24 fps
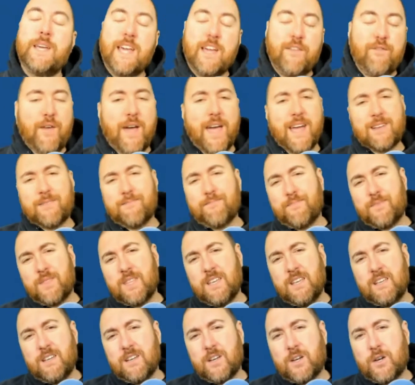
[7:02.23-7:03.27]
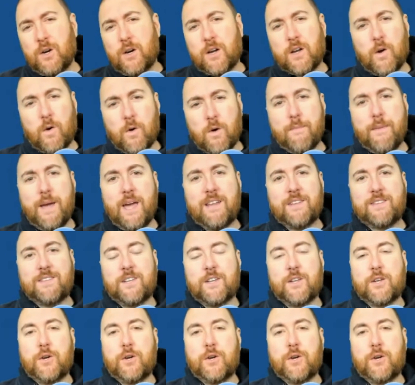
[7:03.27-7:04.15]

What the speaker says: In fact, Cook or Madison